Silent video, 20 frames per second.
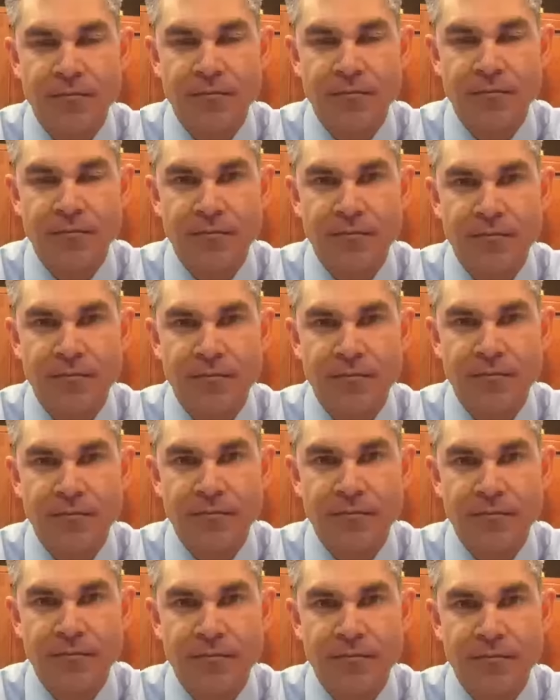
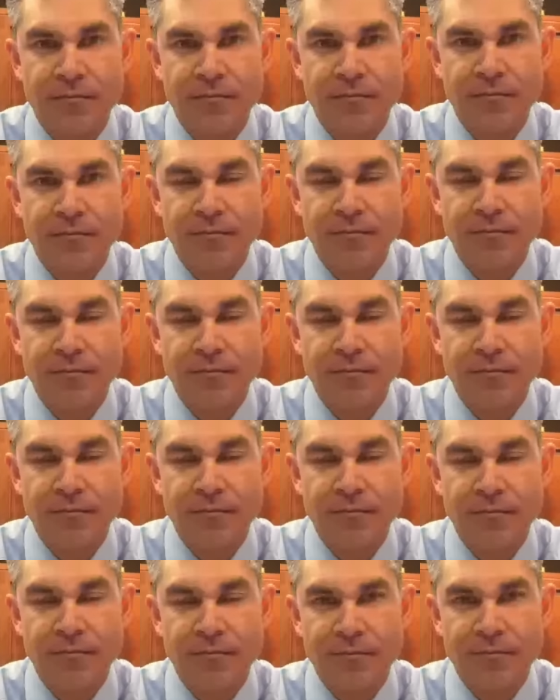
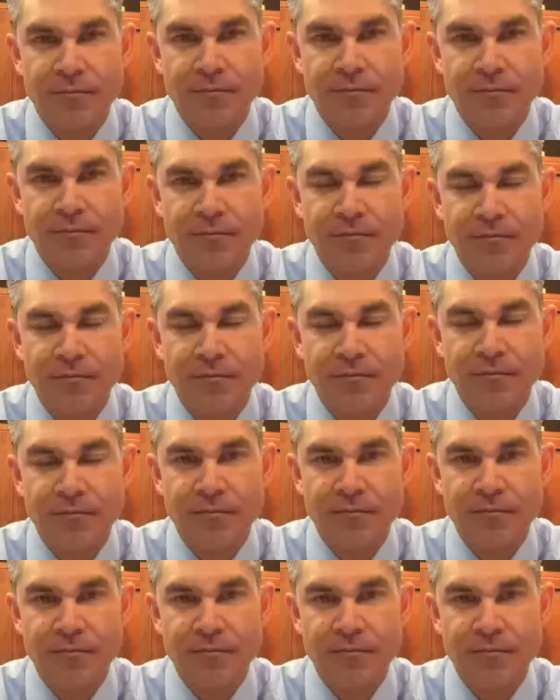
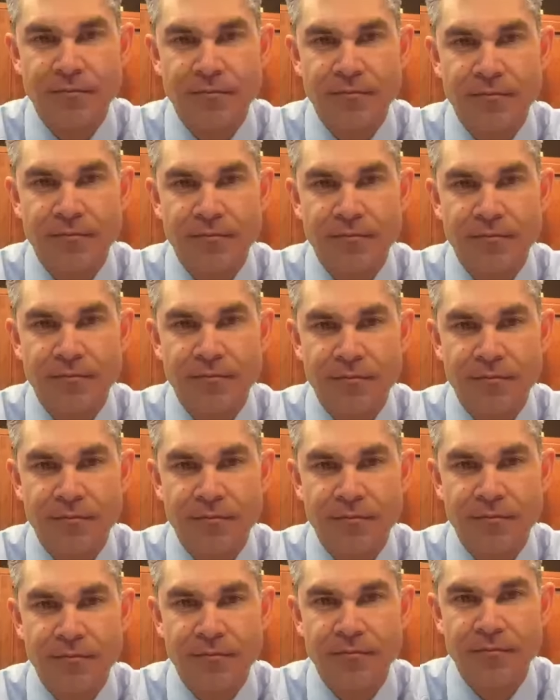
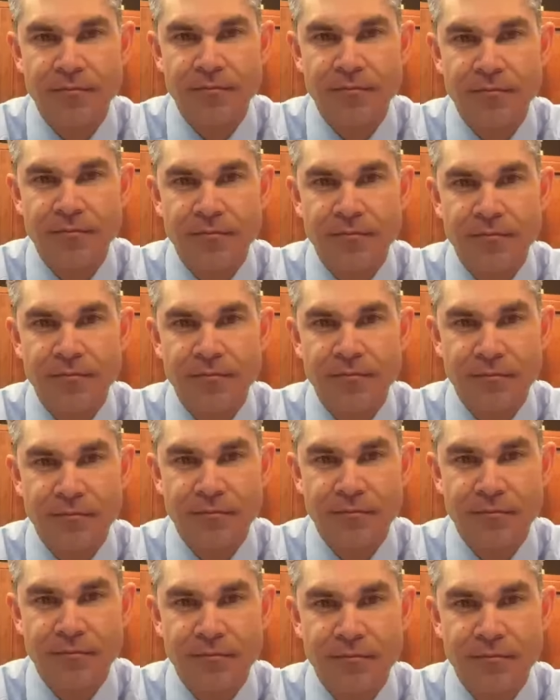This person isn't speaking.